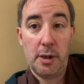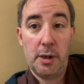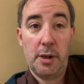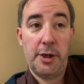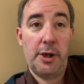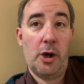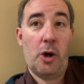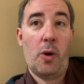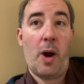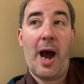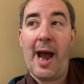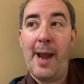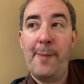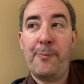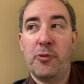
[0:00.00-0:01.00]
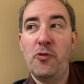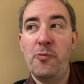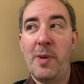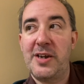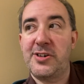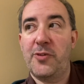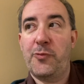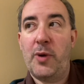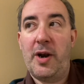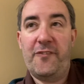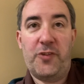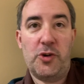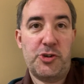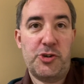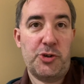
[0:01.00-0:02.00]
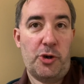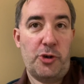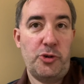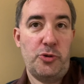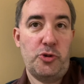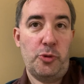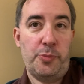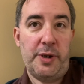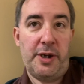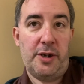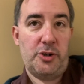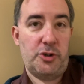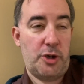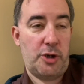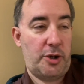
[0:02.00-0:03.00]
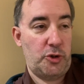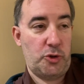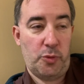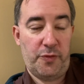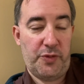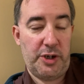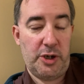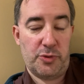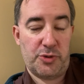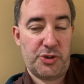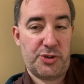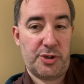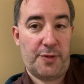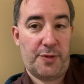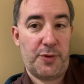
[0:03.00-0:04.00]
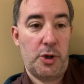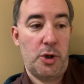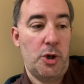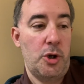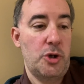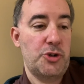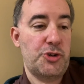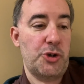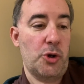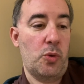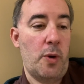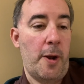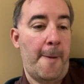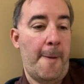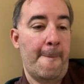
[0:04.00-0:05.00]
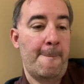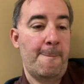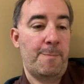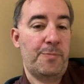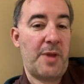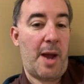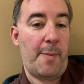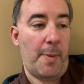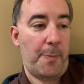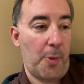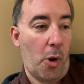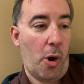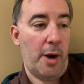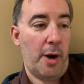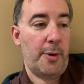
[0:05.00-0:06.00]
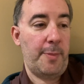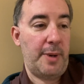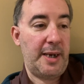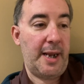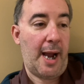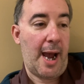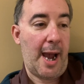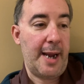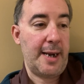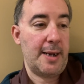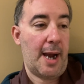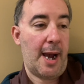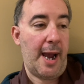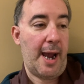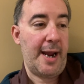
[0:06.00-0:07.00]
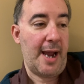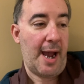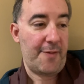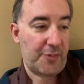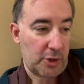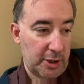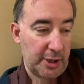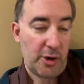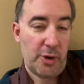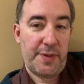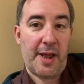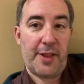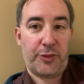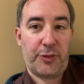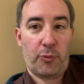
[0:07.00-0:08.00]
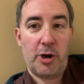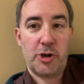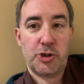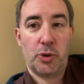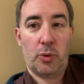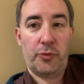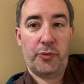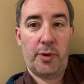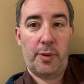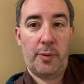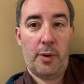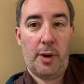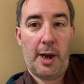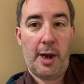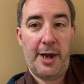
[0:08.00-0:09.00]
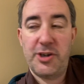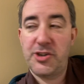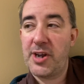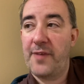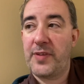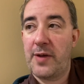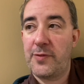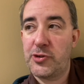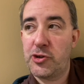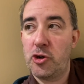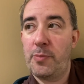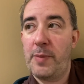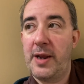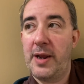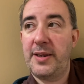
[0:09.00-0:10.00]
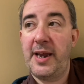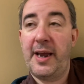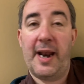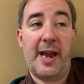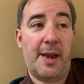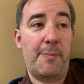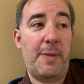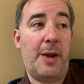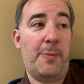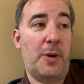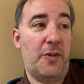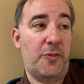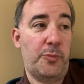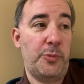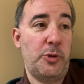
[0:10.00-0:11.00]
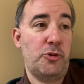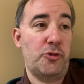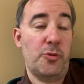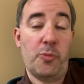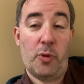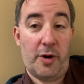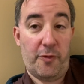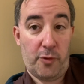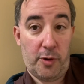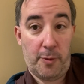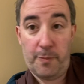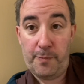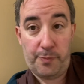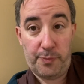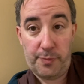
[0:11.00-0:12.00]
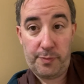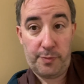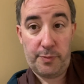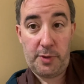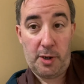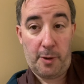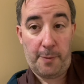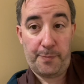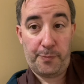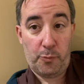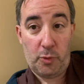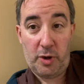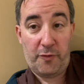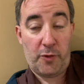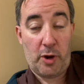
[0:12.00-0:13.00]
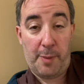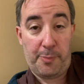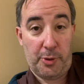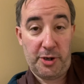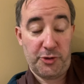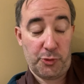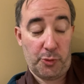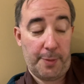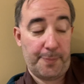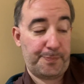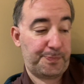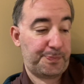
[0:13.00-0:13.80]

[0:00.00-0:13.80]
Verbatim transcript: You know, I proved myself when I first started YouTubing and, and doing videos and stuff. So I'm a partner, meaning I, I have cleared that threshold. I just have to have a certain amount of thing and I can make money from YouTube whenever, you know, whatever I put into it.